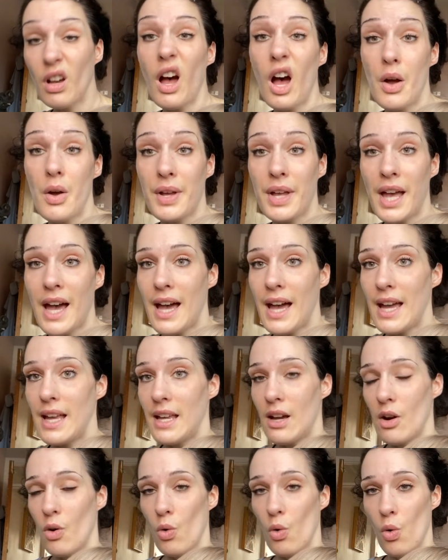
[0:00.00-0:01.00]

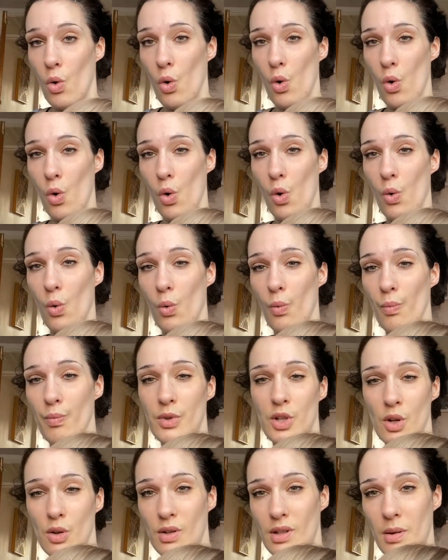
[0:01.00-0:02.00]
okay or
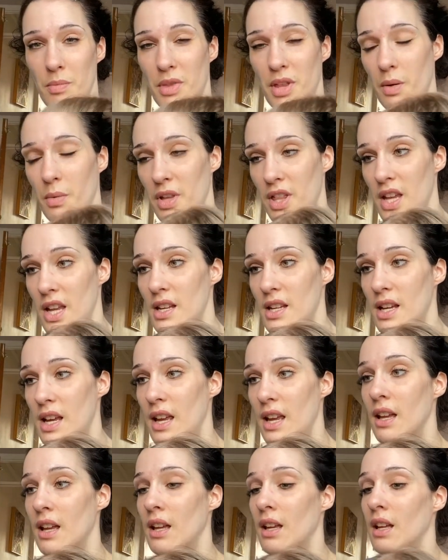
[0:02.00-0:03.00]
do something with
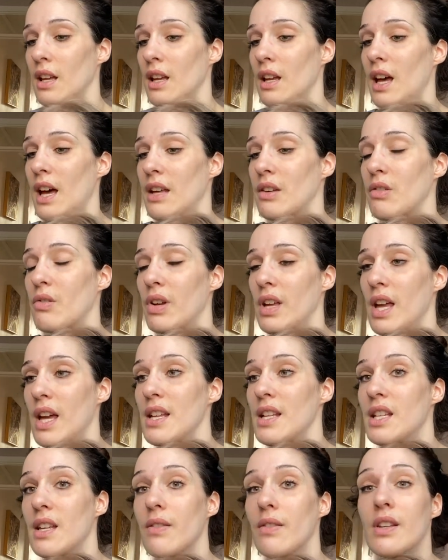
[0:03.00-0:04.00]
Edie. And
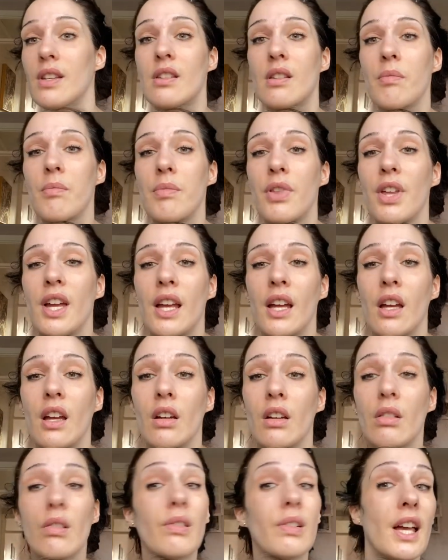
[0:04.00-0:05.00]
creative is
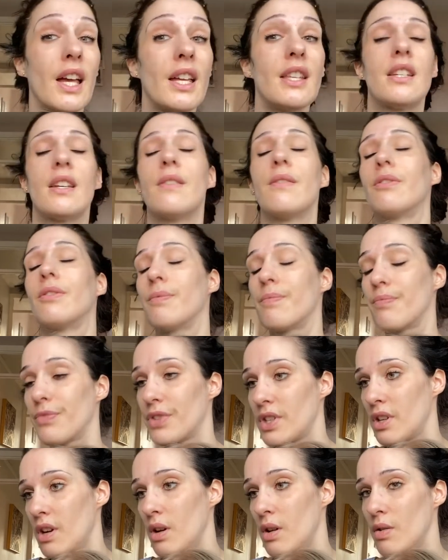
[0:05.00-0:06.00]
something creative.
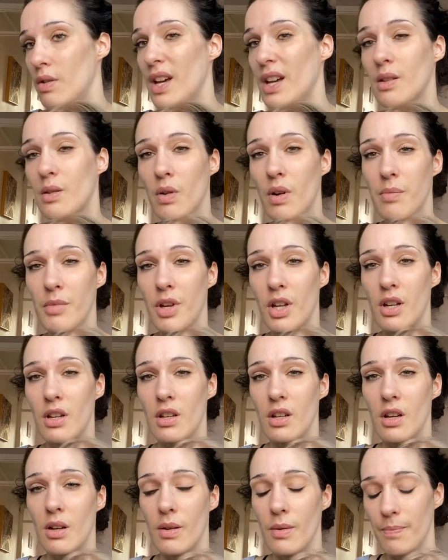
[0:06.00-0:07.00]
So that's what I'm going
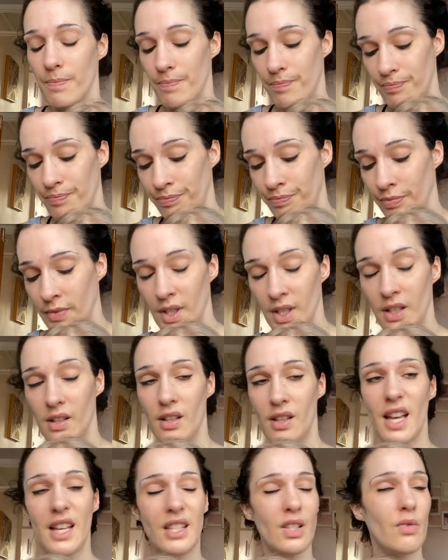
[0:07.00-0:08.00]
to do.
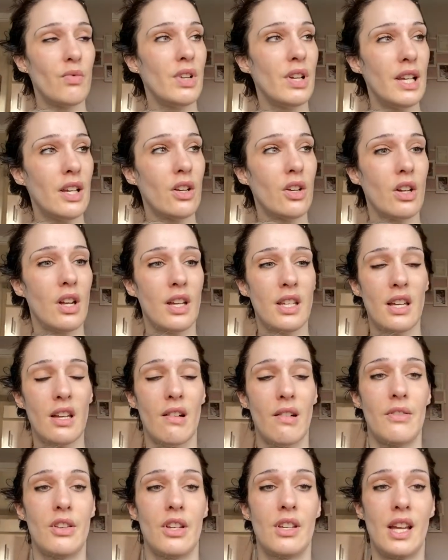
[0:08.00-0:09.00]
That's a really good idea
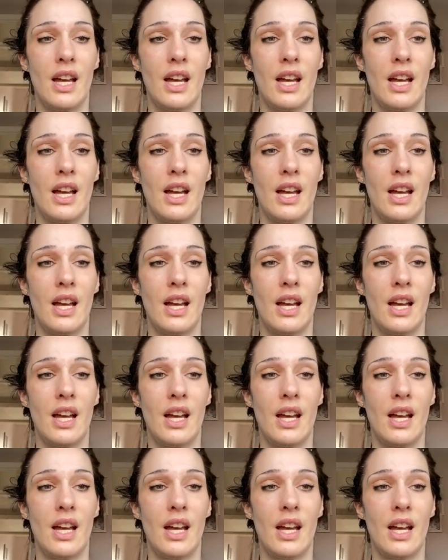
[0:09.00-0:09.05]
I just